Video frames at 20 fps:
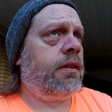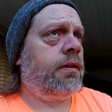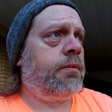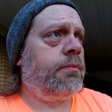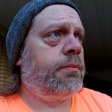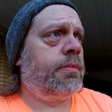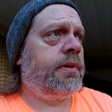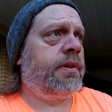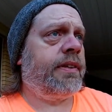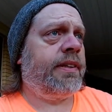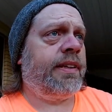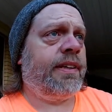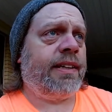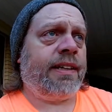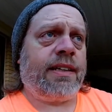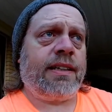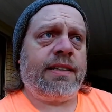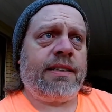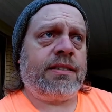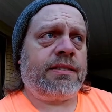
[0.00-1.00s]
But
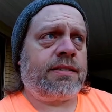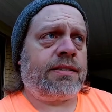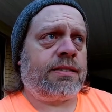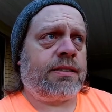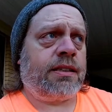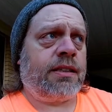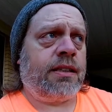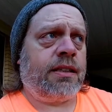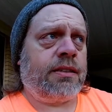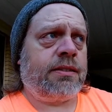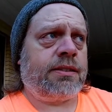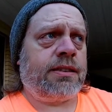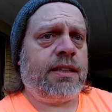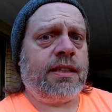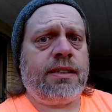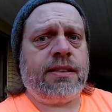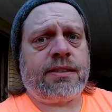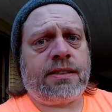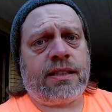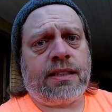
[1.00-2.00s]
yeah, it's
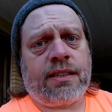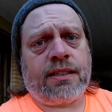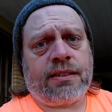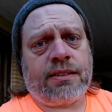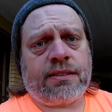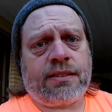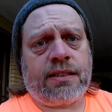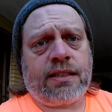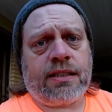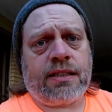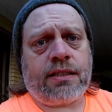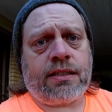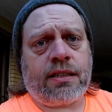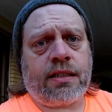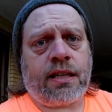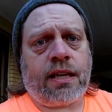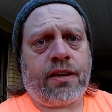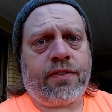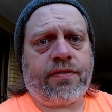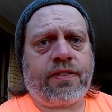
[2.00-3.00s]
these things that
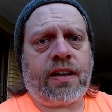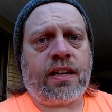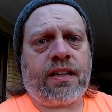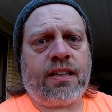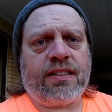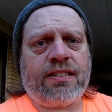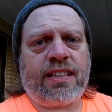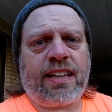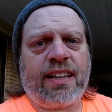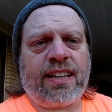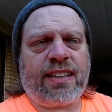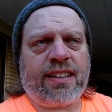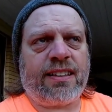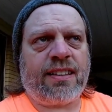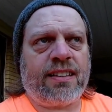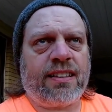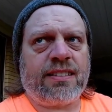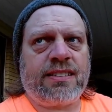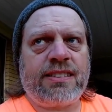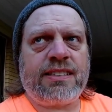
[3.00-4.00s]
have kind of taken
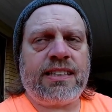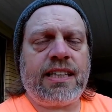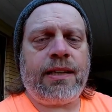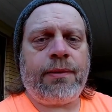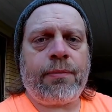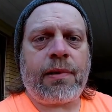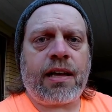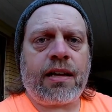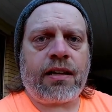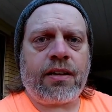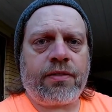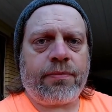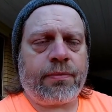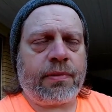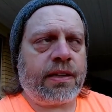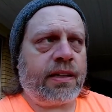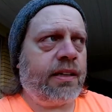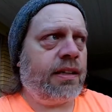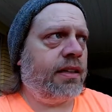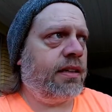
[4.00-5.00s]
the steam out of
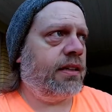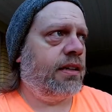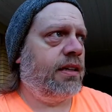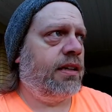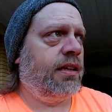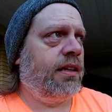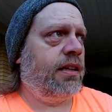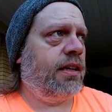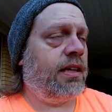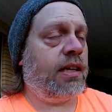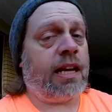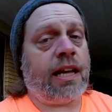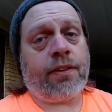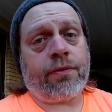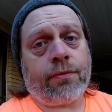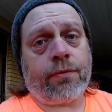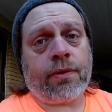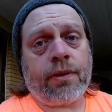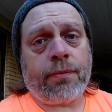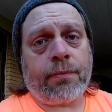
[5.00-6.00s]
me, and I
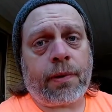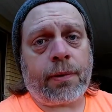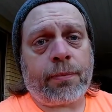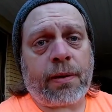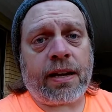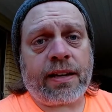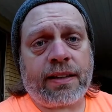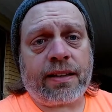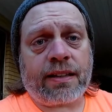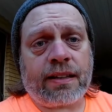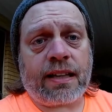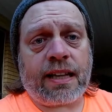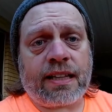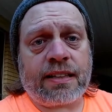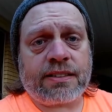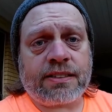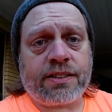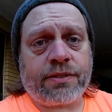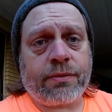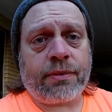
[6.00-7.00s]
haven't ridden my bike in the
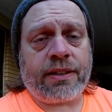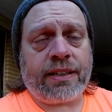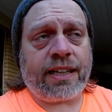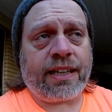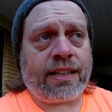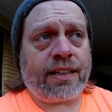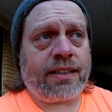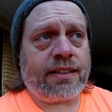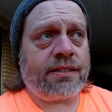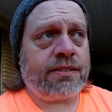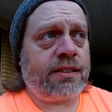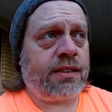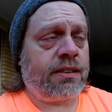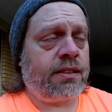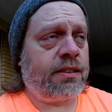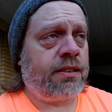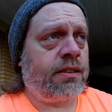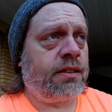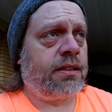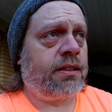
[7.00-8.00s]
last 3 days.
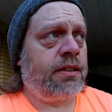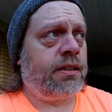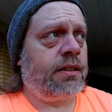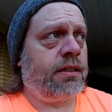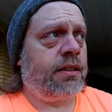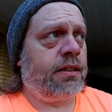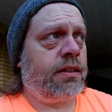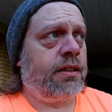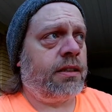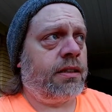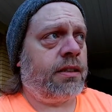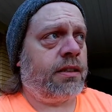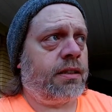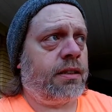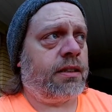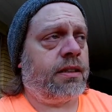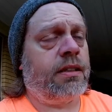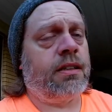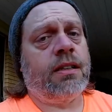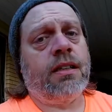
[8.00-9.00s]

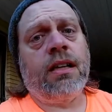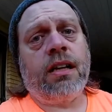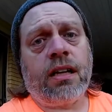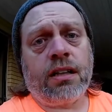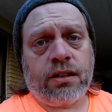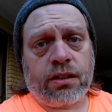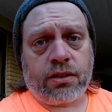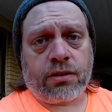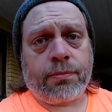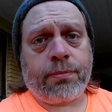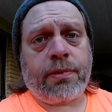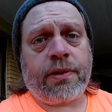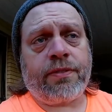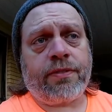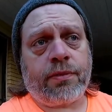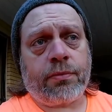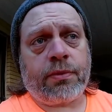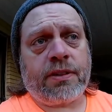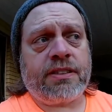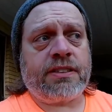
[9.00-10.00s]
A little bit of a
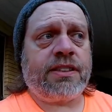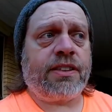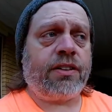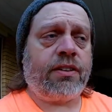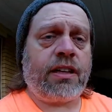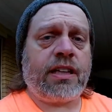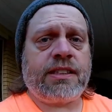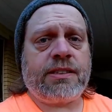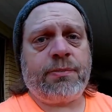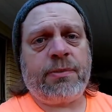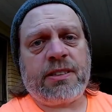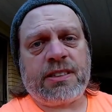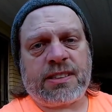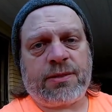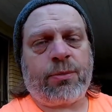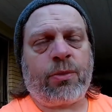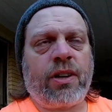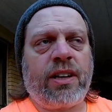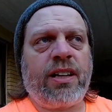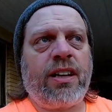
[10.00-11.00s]
reason, there has been
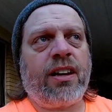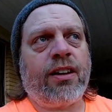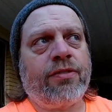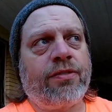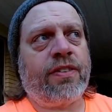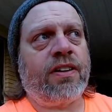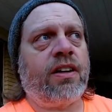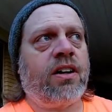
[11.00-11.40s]
some rain off and